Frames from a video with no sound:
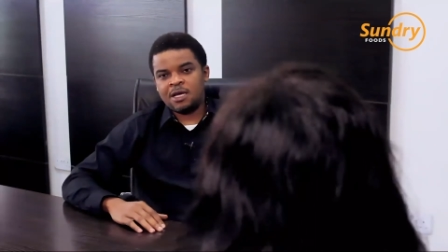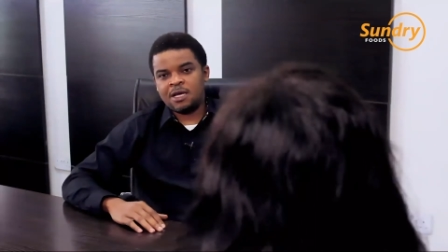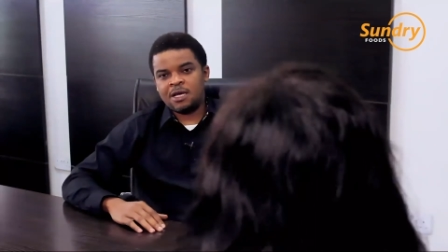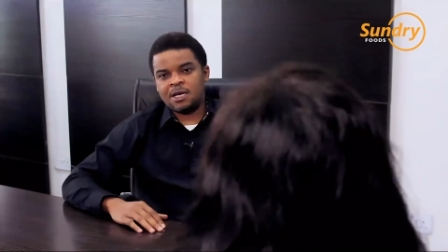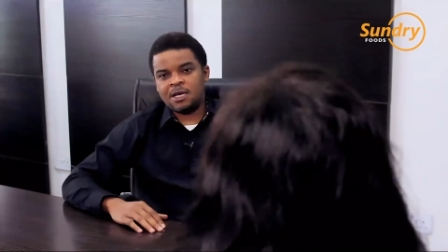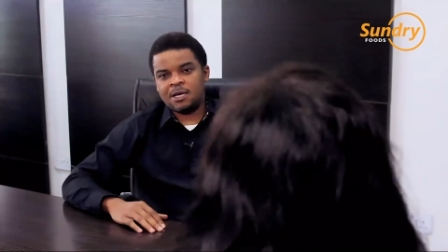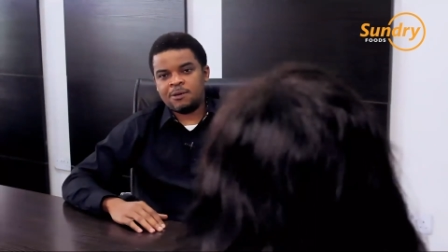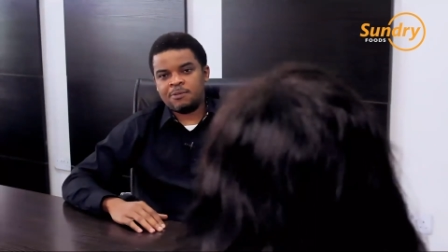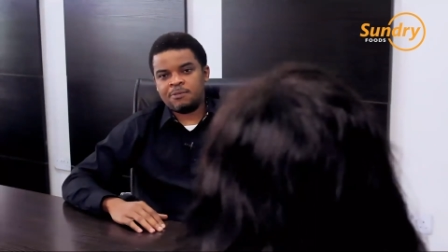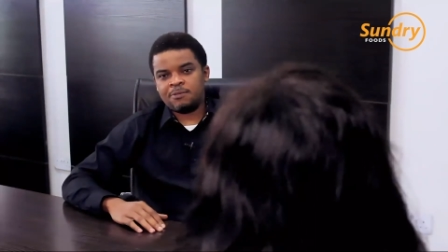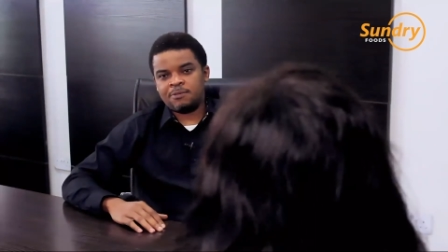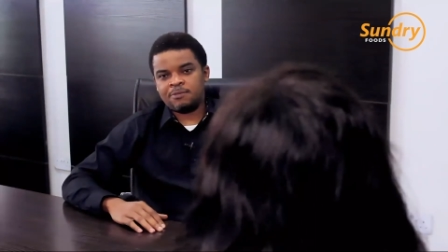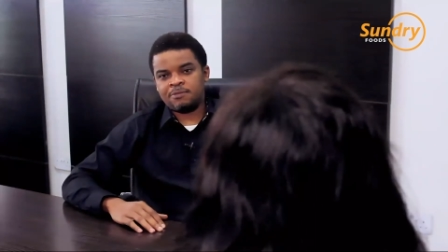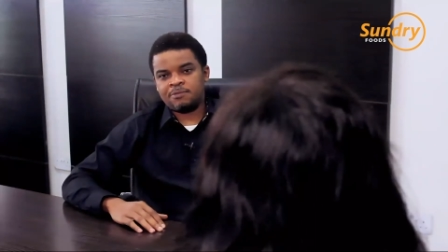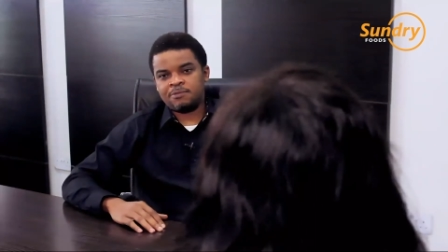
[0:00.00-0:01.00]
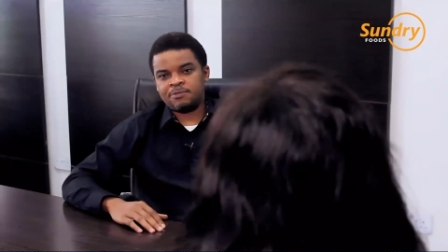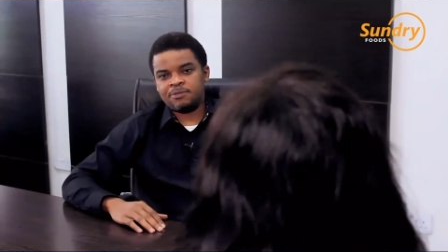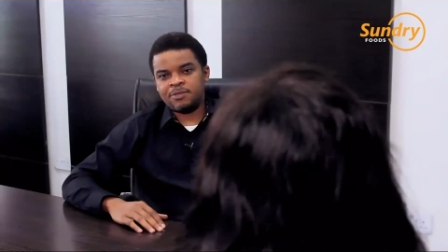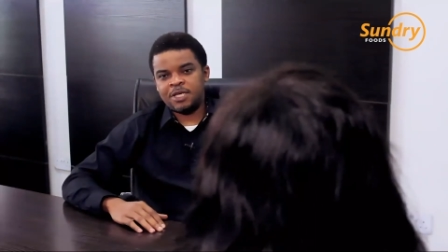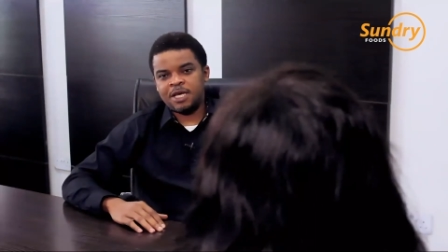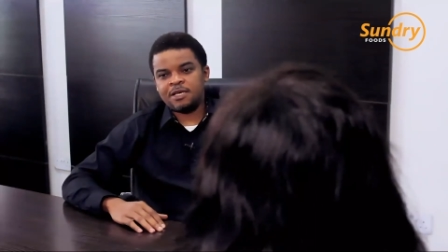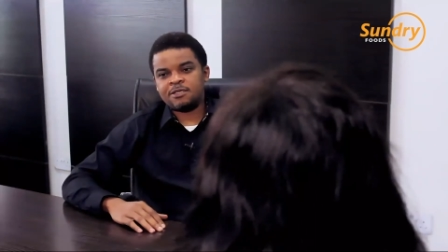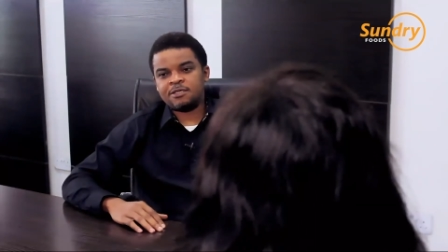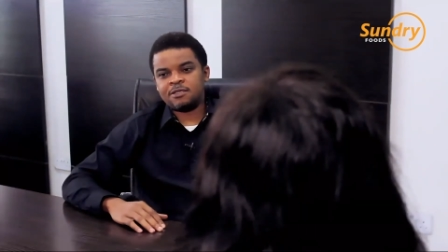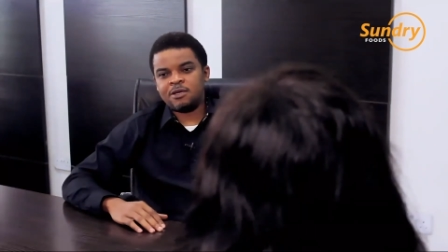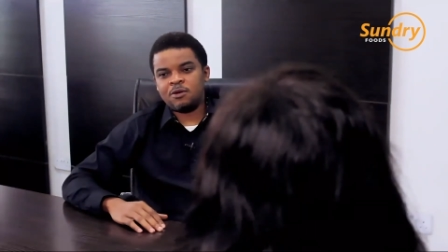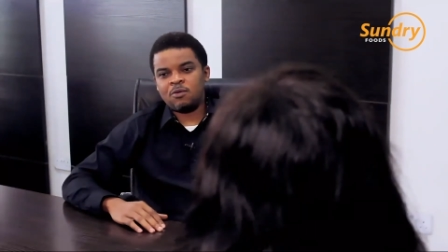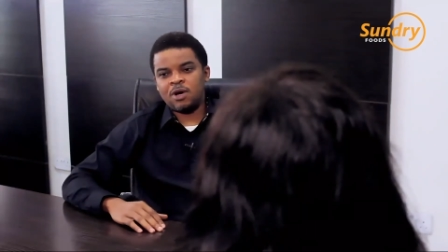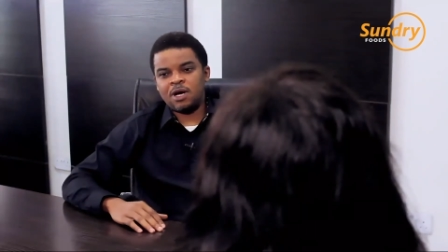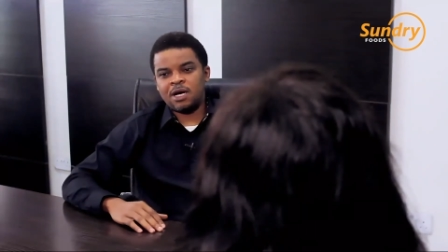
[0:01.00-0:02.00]
um, yes,
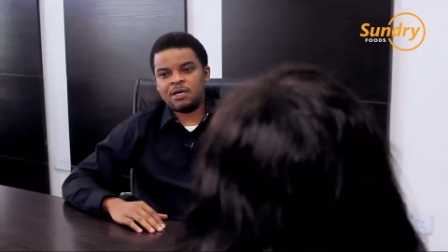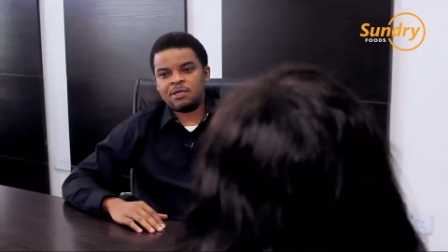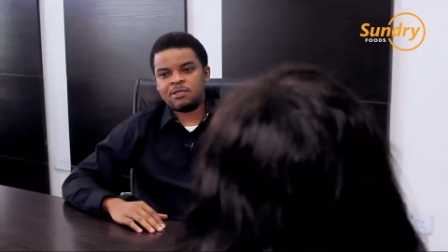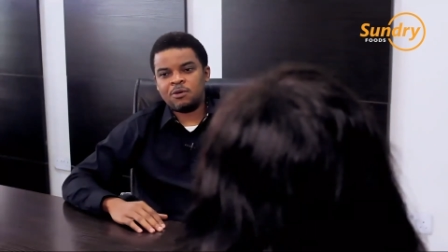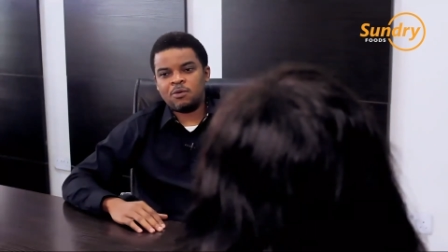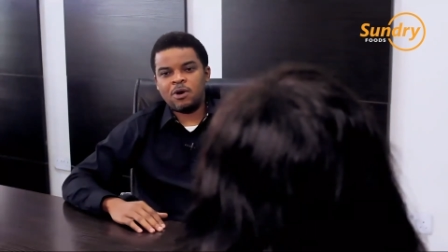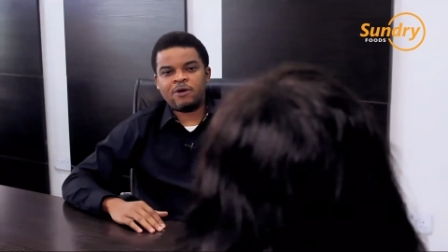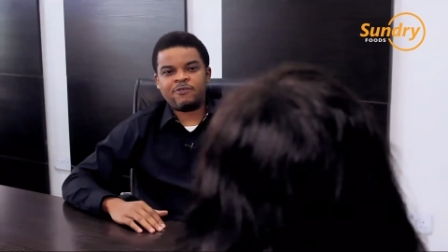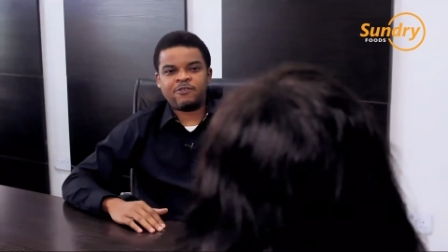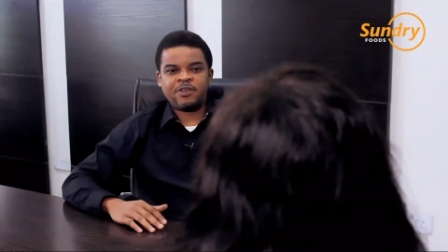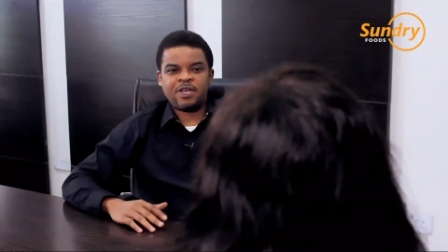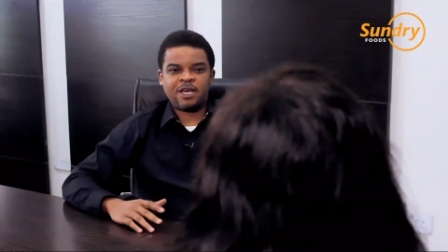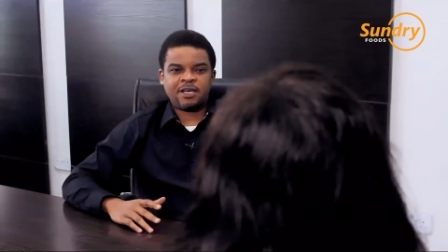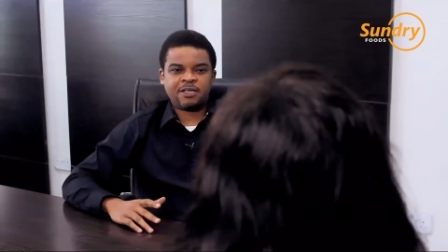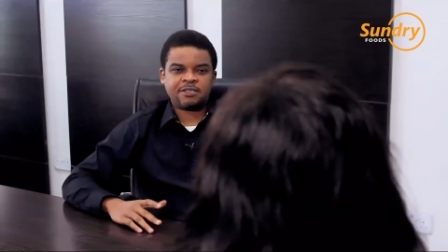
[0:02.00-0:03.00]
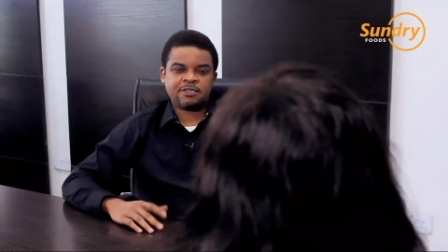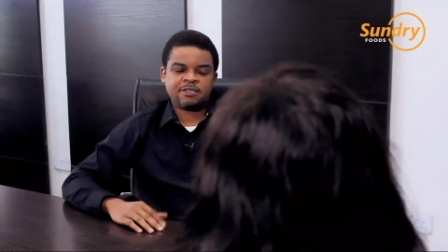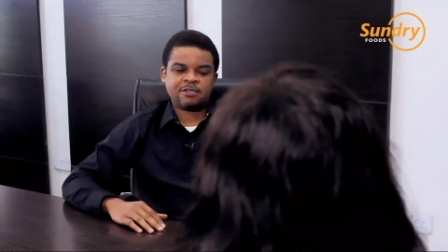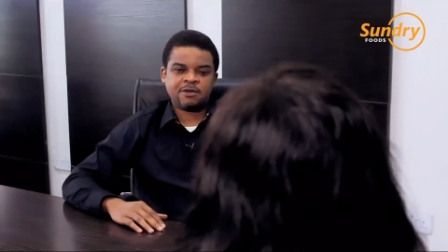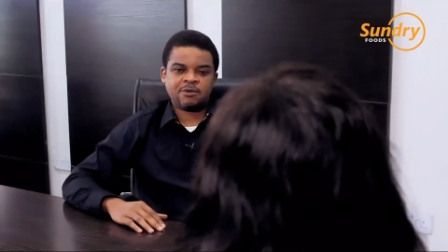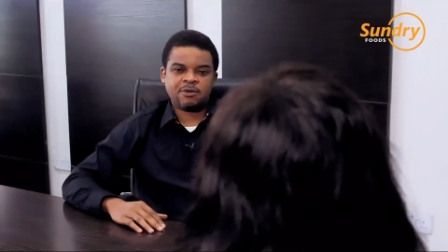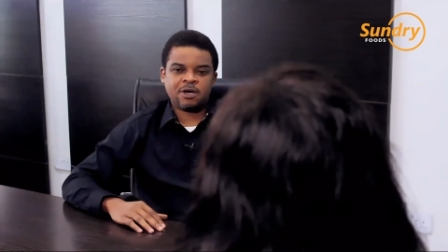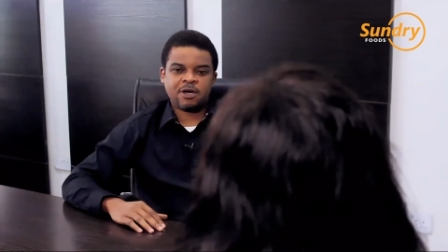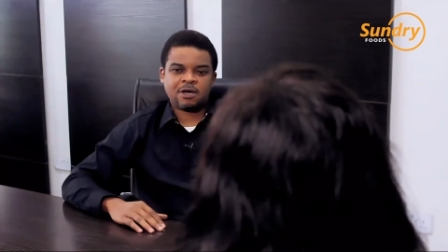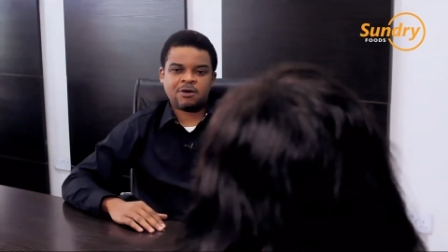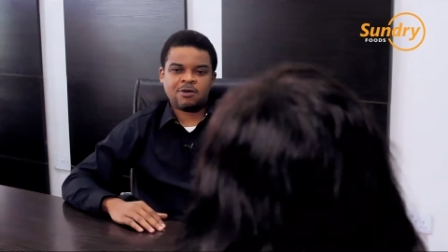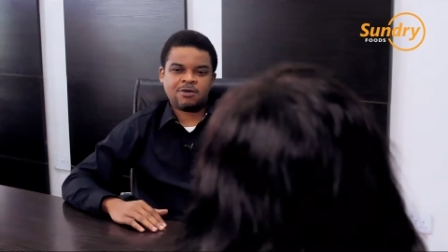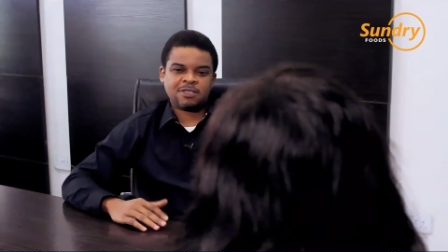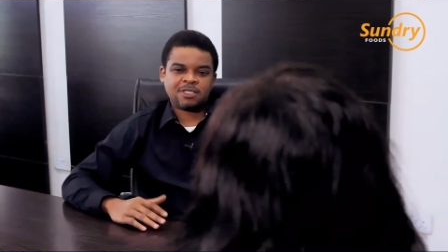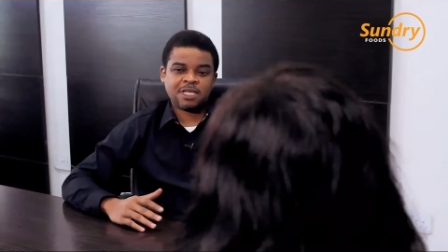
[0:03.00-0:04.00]
there were there were fears, there were
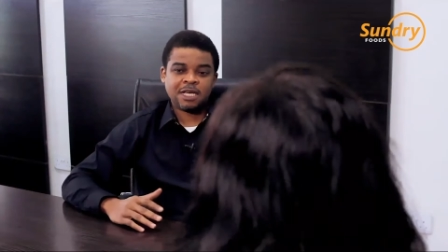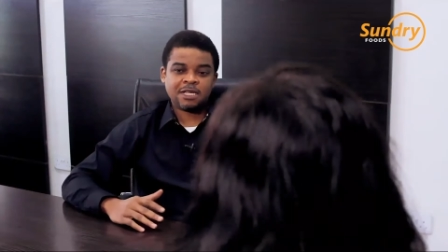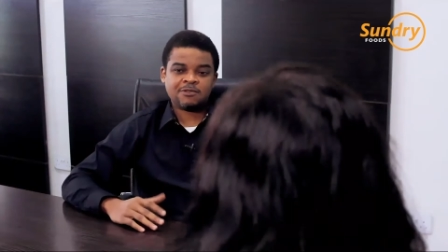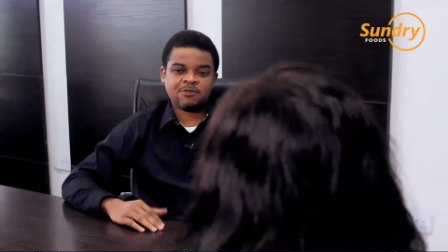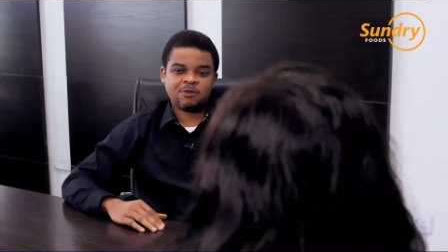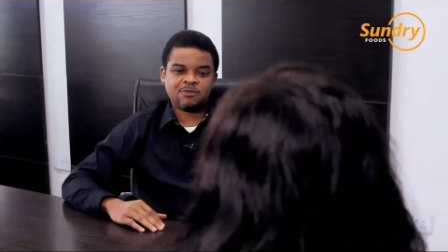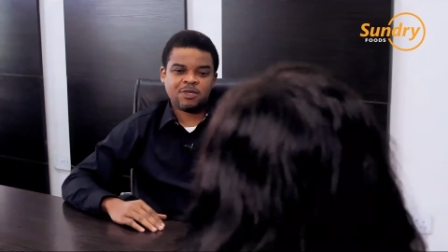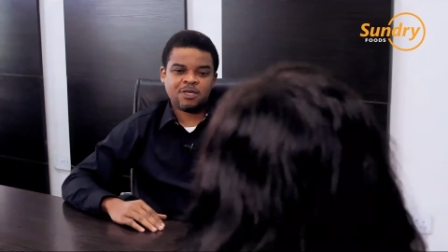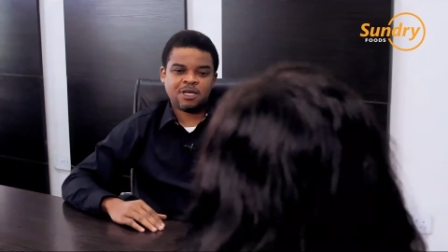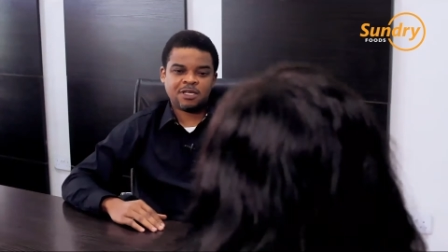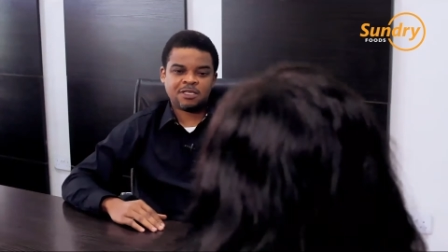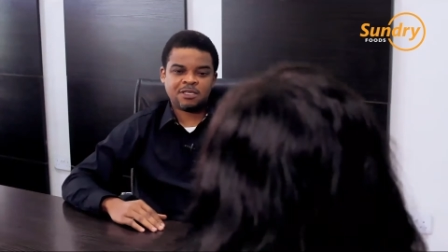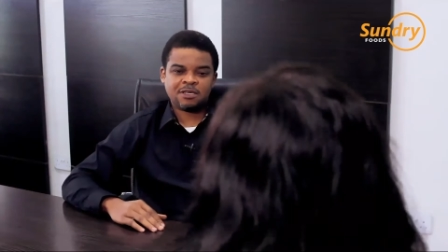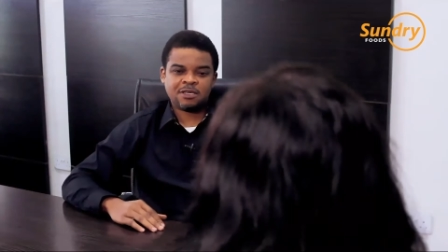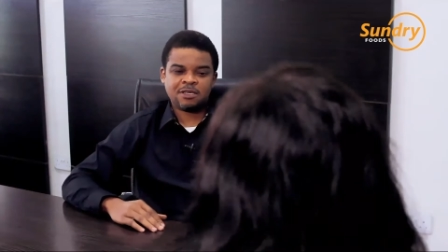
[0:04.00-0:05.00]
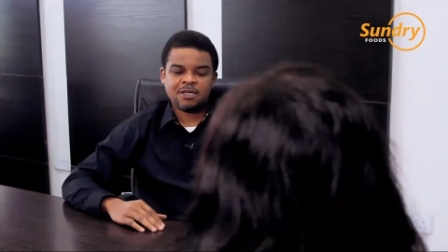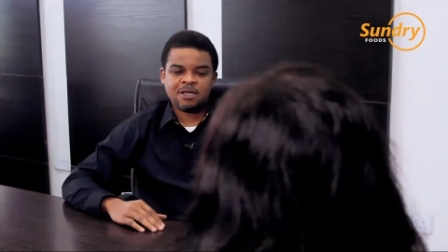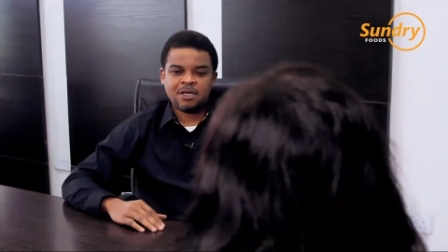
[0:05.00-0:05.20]
concerns for me as a